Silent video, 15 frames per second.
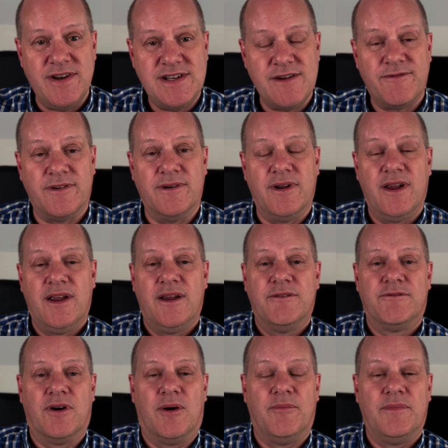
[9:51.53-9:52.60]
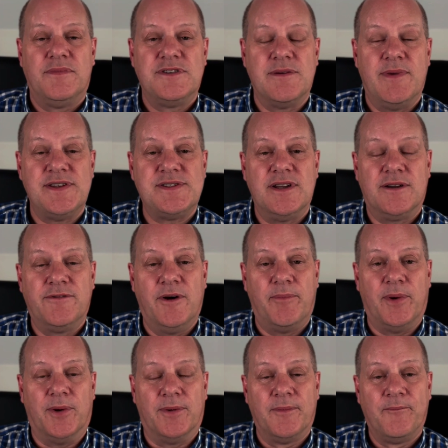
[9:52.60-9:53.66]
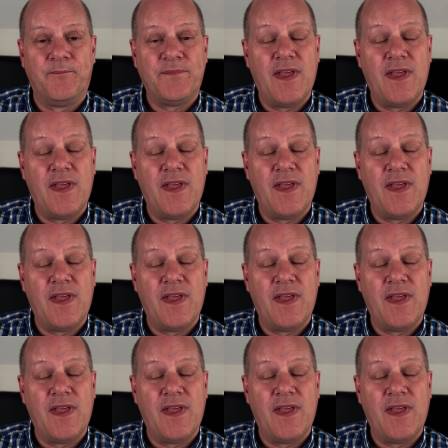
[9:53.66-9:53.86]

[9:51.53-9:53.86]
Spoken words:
different from domestic football.